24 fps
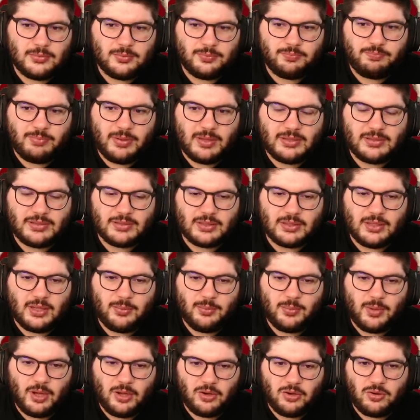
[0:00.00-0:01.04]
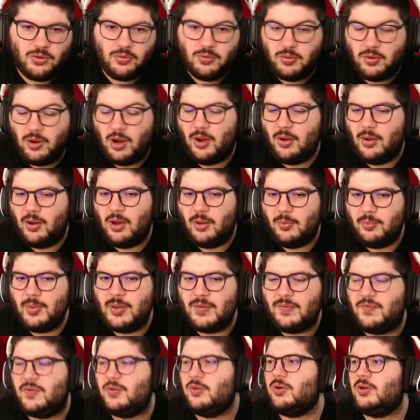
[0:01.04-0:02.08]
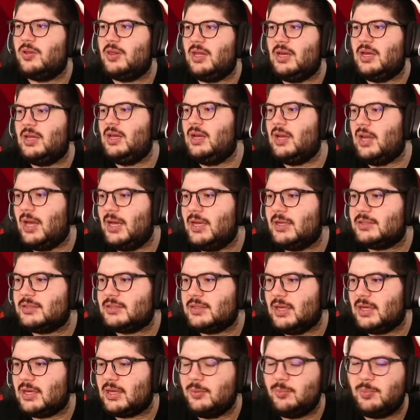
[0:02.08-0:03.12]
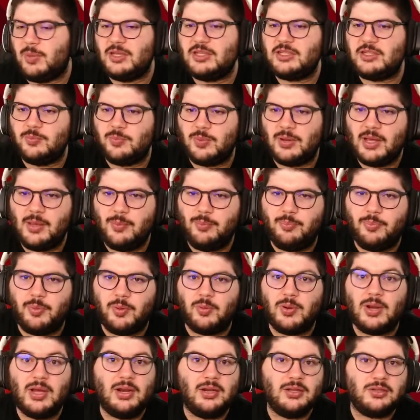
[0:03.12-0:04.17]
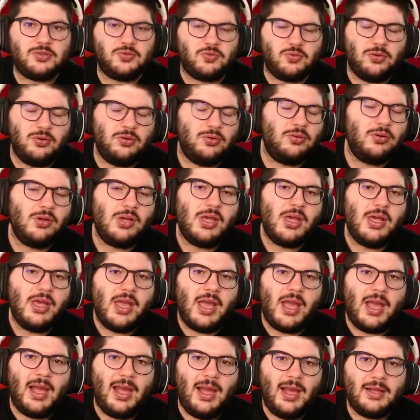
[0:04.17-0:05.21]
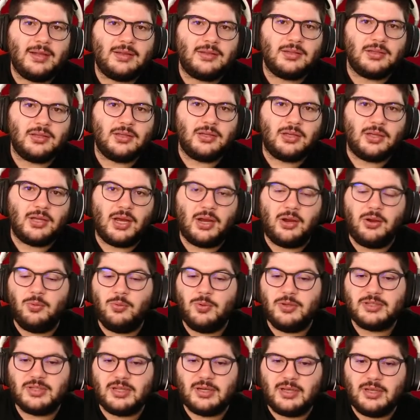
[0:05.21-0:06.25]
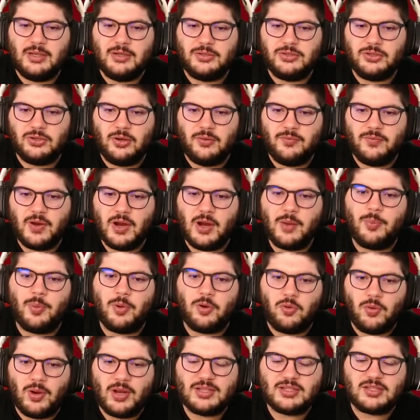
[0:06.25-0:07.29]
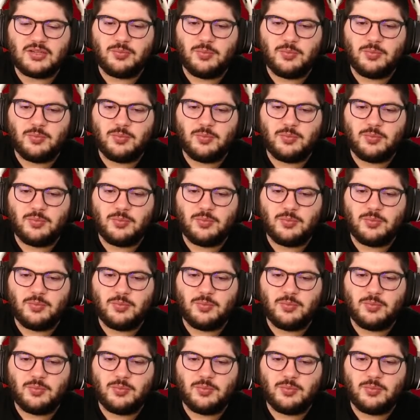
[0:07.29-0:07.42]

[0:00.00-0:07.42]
basically a midfielder that he likes that can basically play Barella's role at how it was at Inter. A very progressive